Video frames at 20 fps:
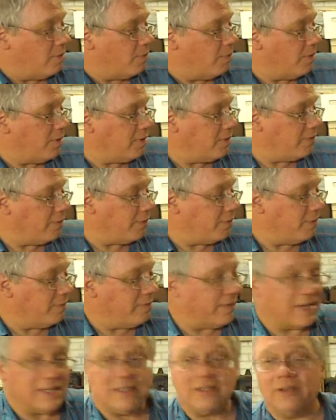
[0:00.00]
Wonderful
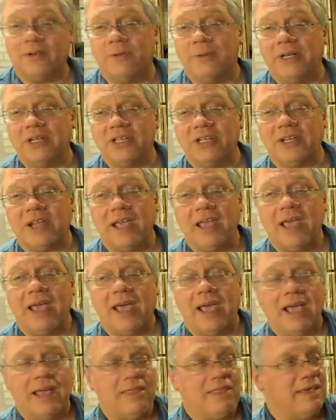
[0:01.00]
device, the widget.
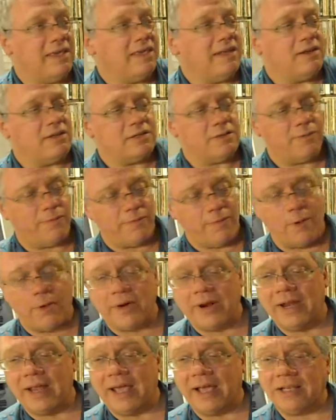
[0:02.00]
And the Guinness
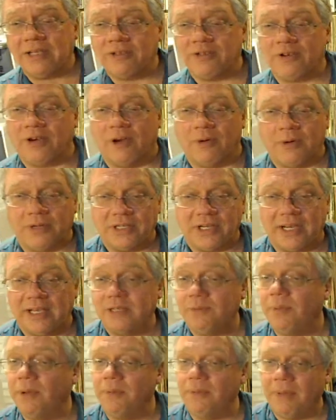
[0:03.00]
Foreign Extra, which
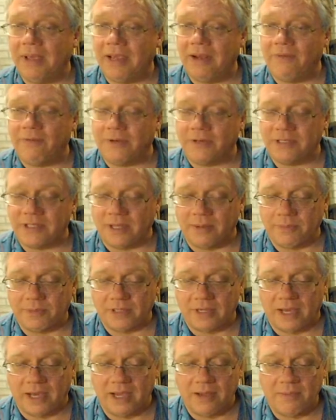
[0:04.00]
has been made for some
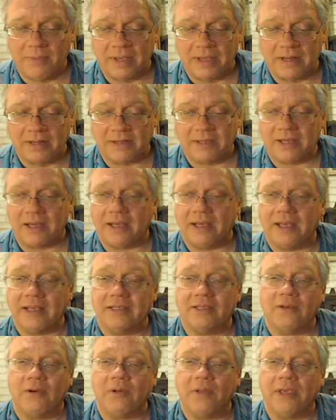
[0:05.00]
time. It
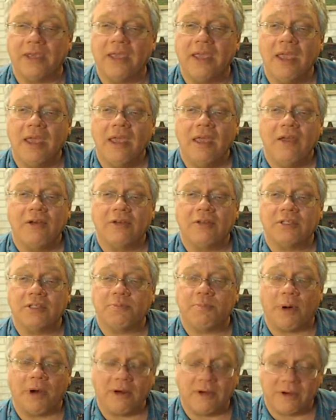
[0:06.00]
has only
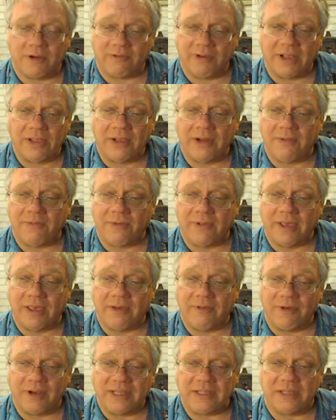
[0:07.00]

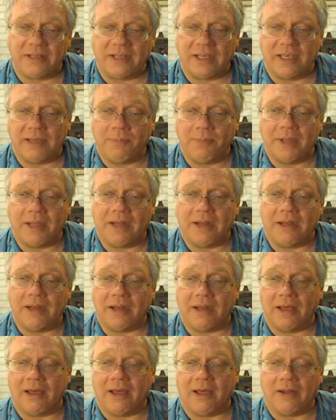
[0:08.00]
relatively recently
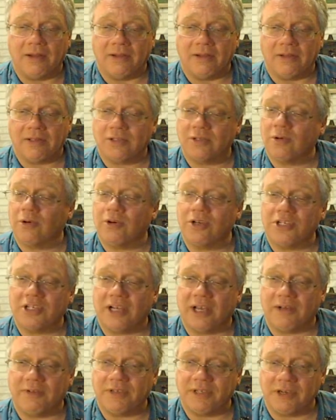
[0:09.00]
been on the store
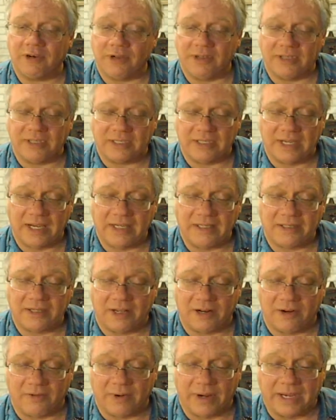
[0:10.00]
shelves here in the States
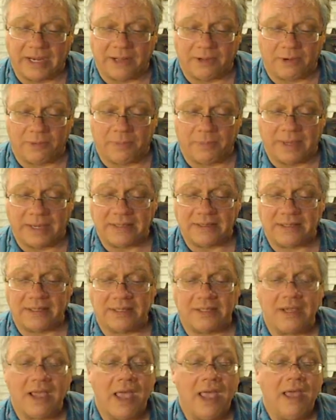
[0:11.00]
on a regular
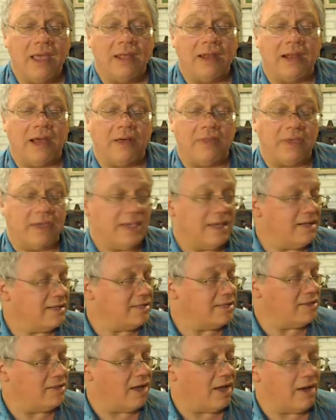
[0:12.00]
basis. Now, the
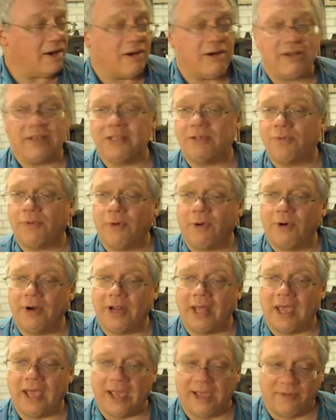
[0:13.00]
Guinness Lager is
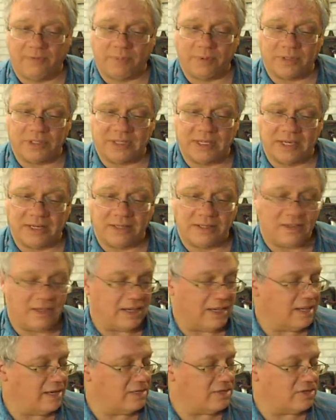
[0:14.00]
4.5%.
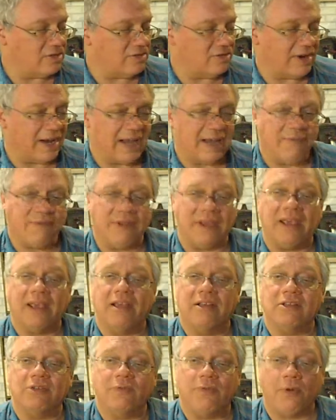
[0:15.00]
The Guinness Draught
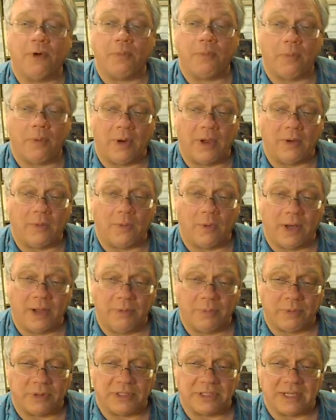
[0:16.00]
is
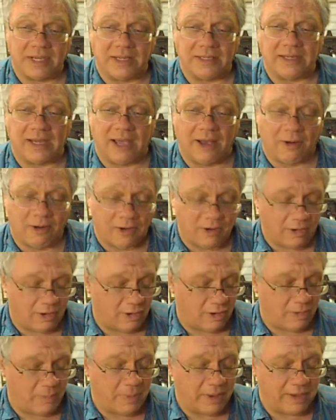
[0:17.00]
4.1%
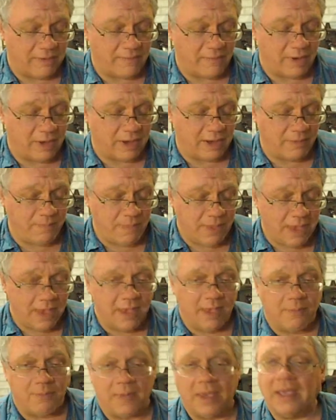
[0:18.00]
alcohol by volume,
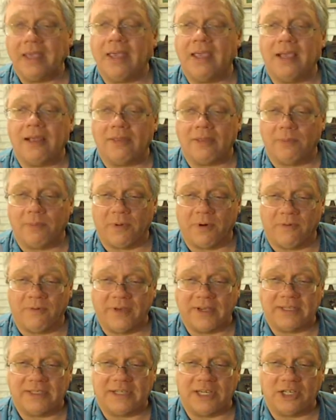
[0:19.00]
making it the
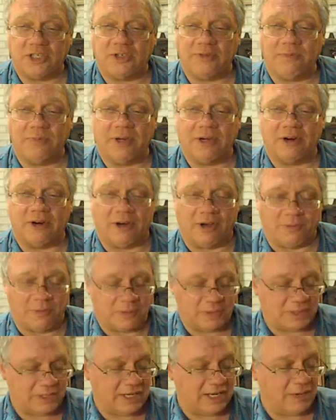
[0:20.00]
perfect session beer
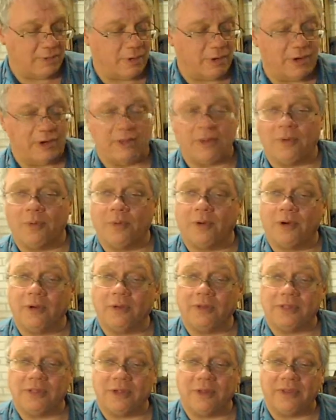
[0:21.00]
almost anywhere in the
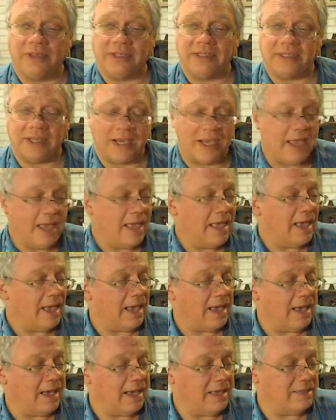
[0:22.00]
world, so they say.
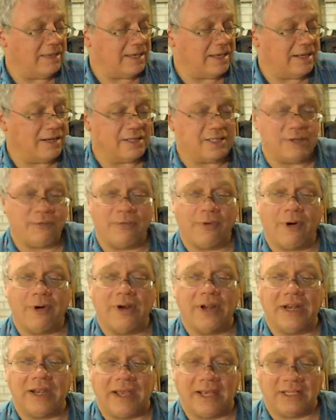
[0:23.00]
And the Guinness
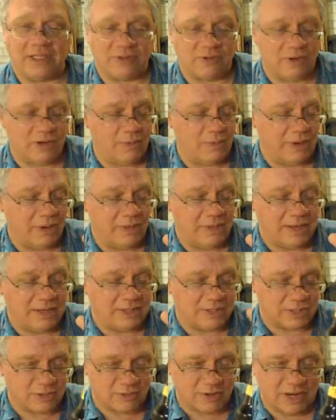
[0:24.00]
Foreign Extra, well, they
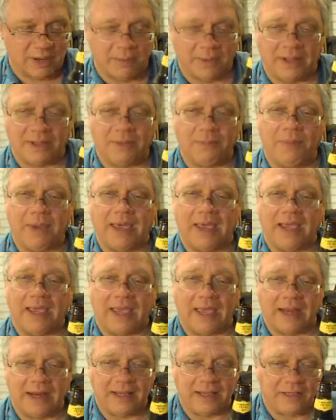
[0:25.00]
describe on the
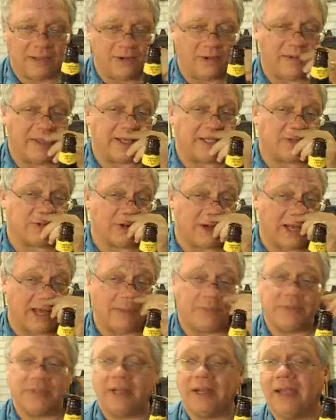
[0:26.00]
back adding a little extra
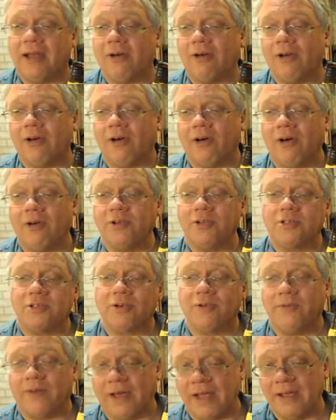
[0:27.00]
hops and alcohol to
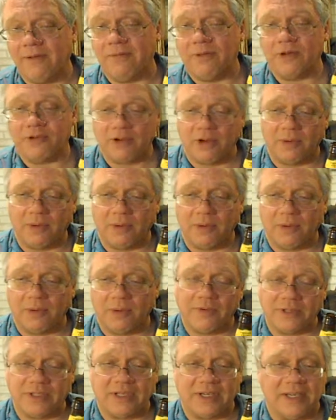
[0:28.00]
survive the trip
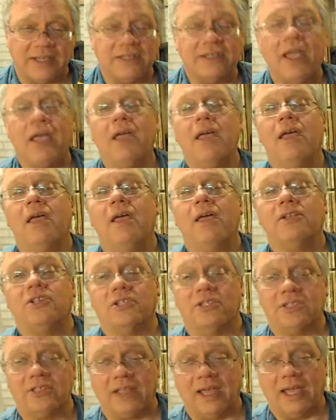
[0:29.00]
overseas,
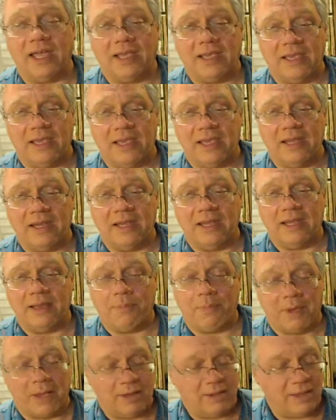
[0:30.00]
just like India
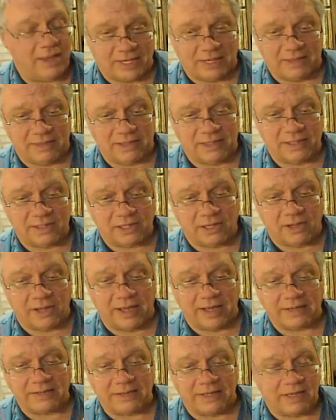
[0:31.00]
Pale Ales, and
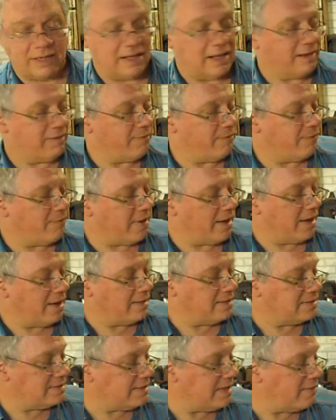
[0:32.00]
this clocks in at
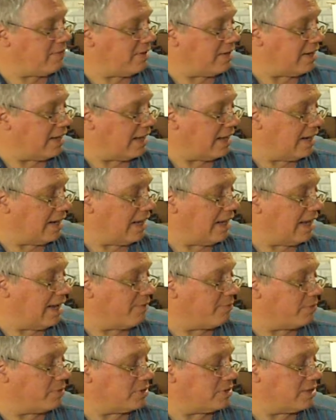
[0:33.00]

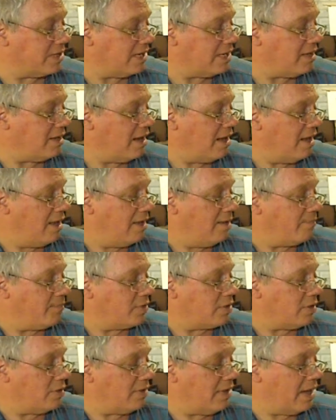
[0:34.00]
7.5%,
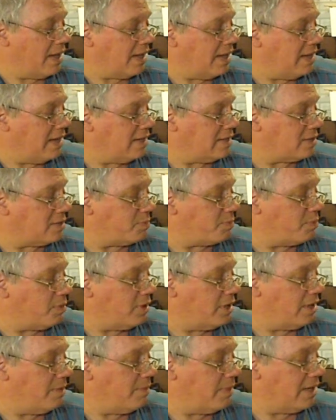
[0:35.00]
so that
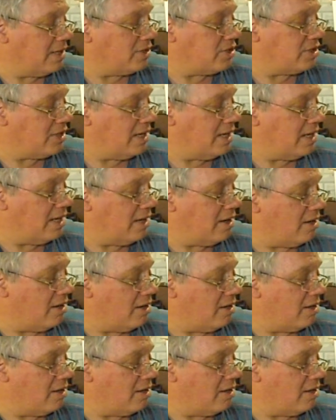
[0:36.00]
is pretty much